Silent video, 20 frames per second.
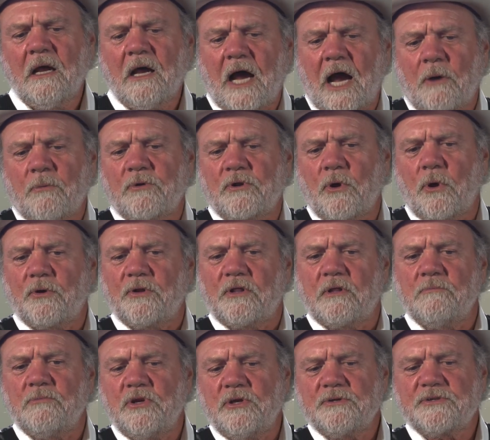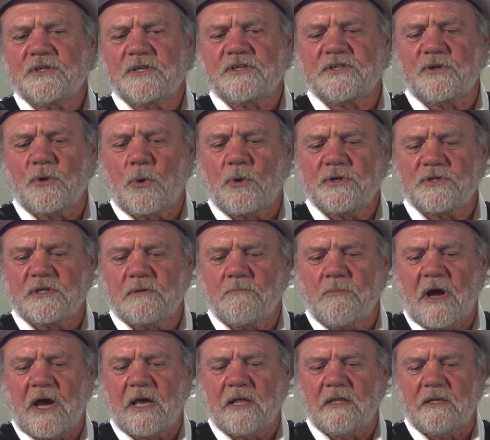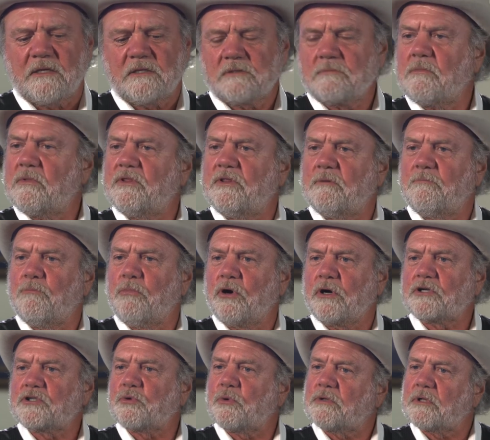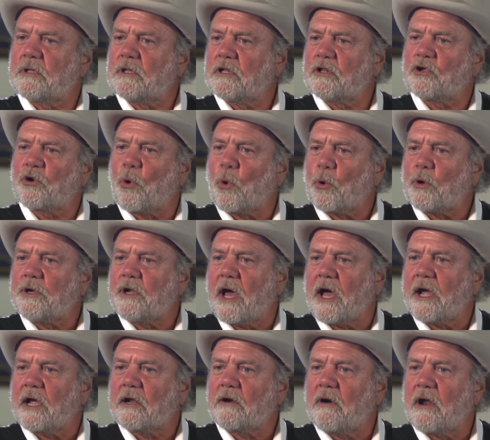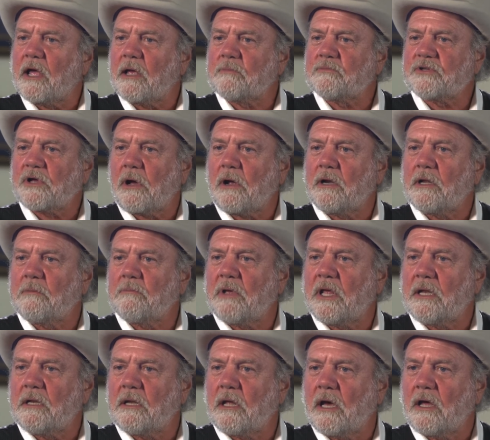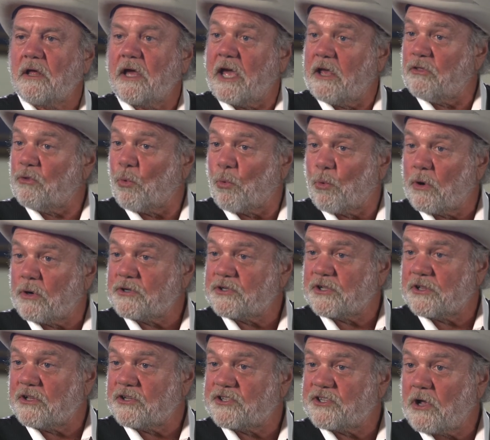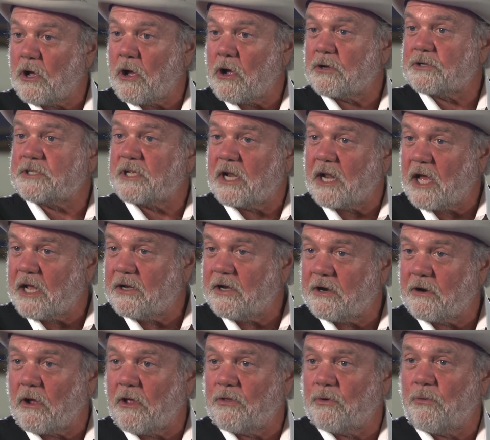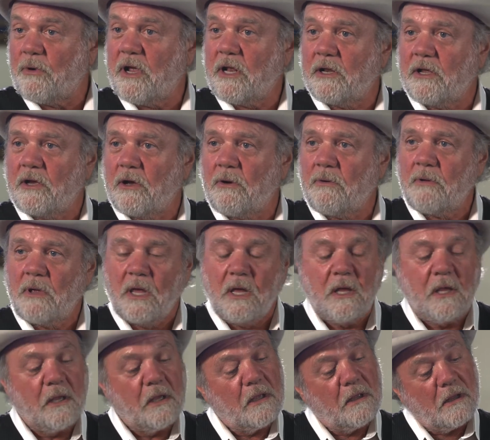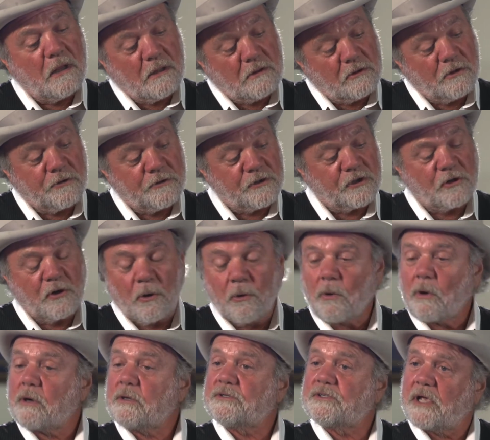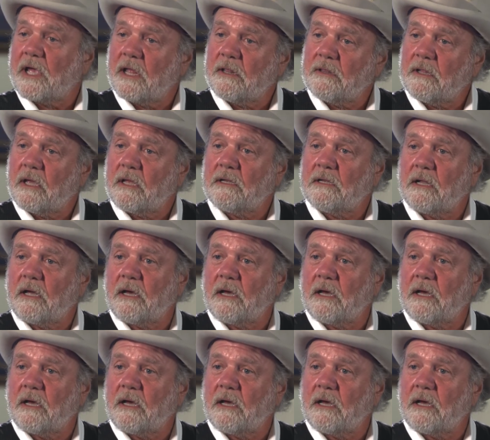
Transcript: I would go to the music stores and buy the books with the little chord diagrams on them and the words of the songs that I'd hear on the radio, learn the chords, and then